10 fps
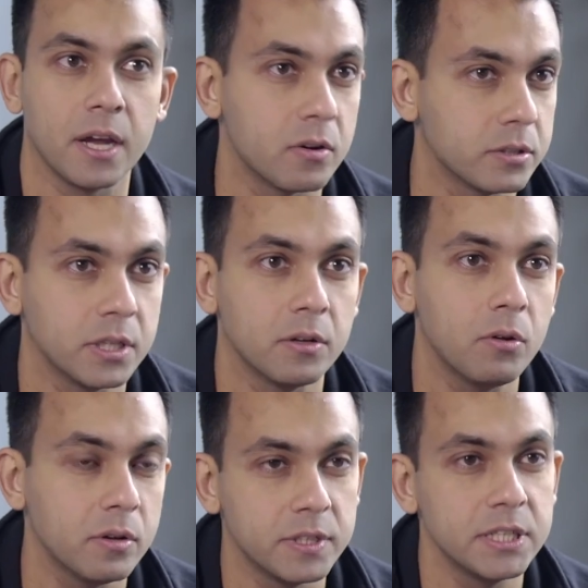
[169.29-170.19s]
Carousel,
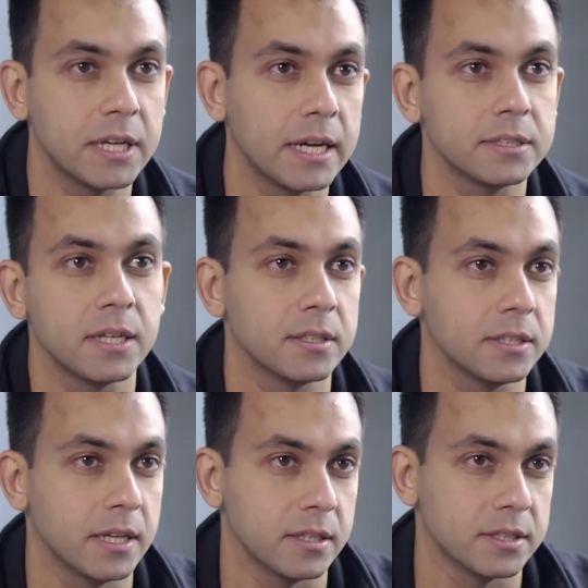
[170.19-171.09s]
all of these guys
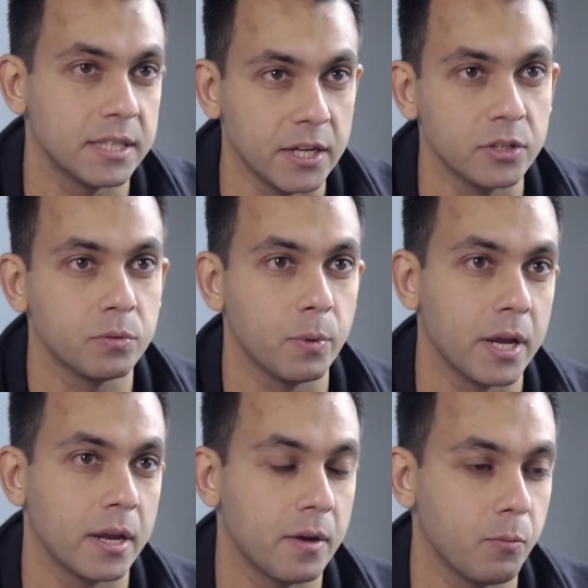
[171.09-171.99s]
started at a stage
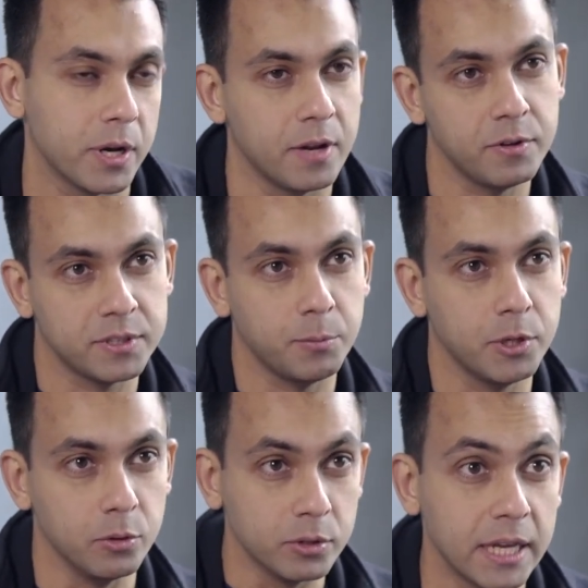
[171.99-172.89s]
where whenever
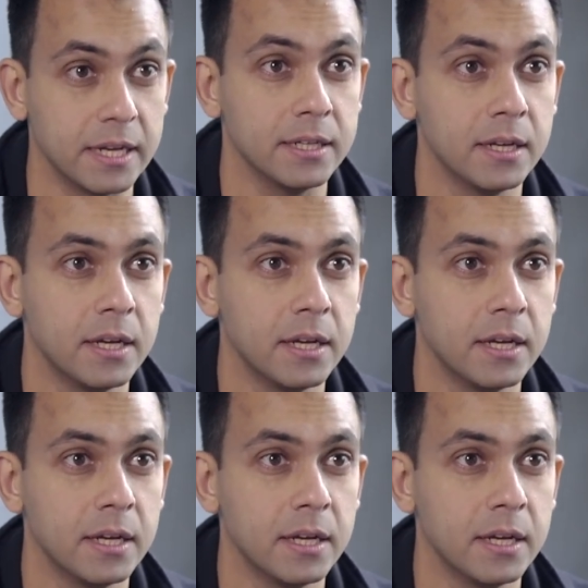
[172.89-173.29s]
someone looked at it,